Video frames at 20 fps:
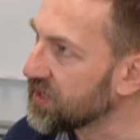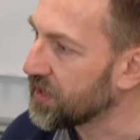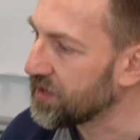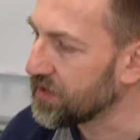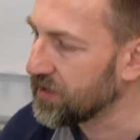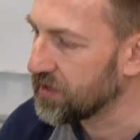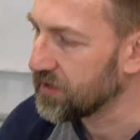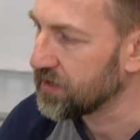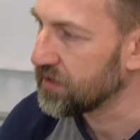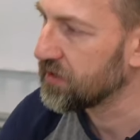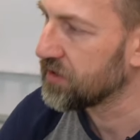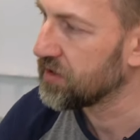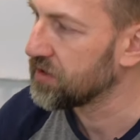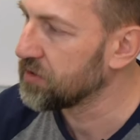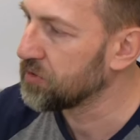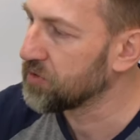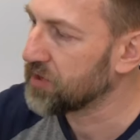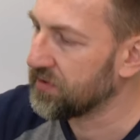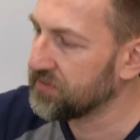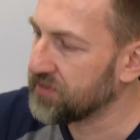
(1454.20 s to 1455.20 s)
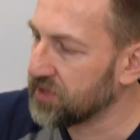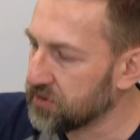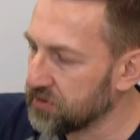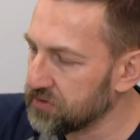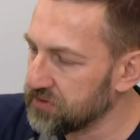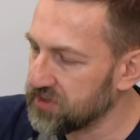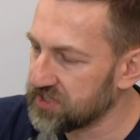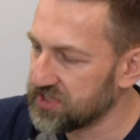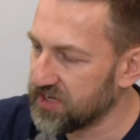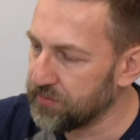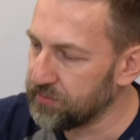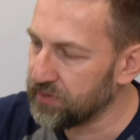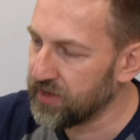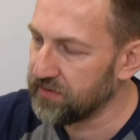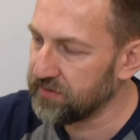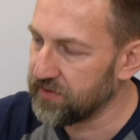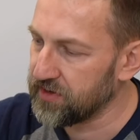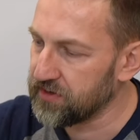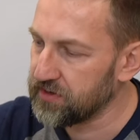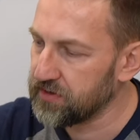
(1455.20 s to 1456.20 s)
You have that on the same
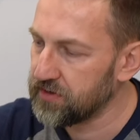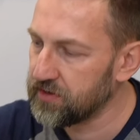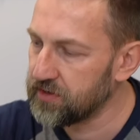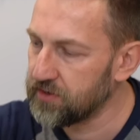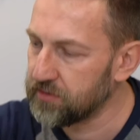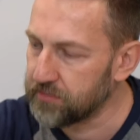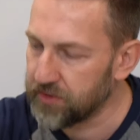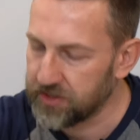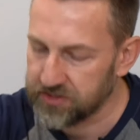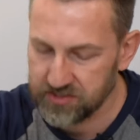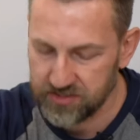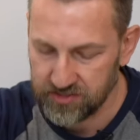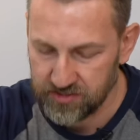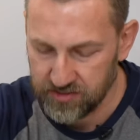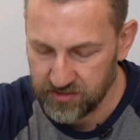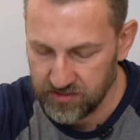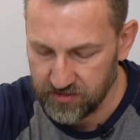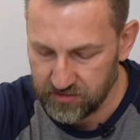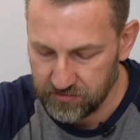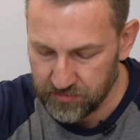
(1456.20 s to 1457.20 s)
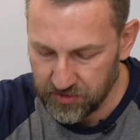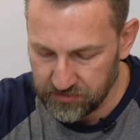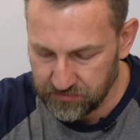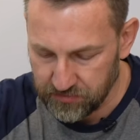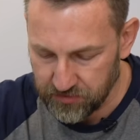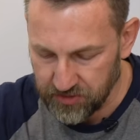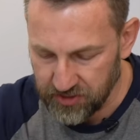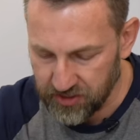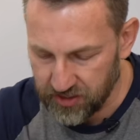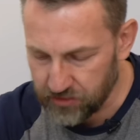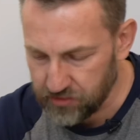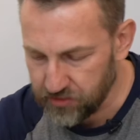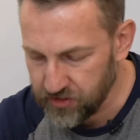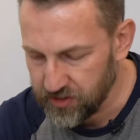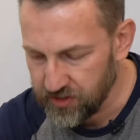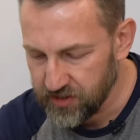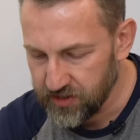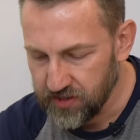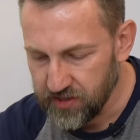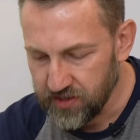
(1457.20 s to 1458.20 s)
level, but for now,
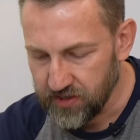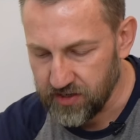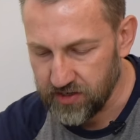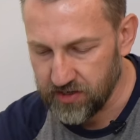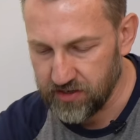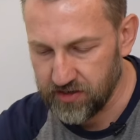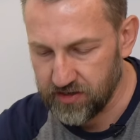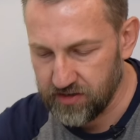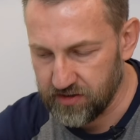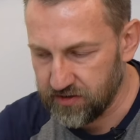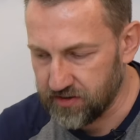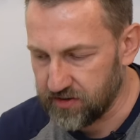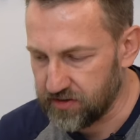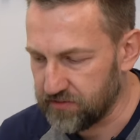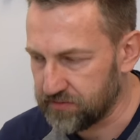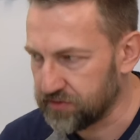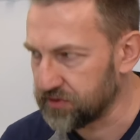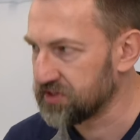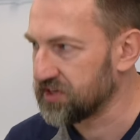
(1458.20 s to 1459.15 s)
for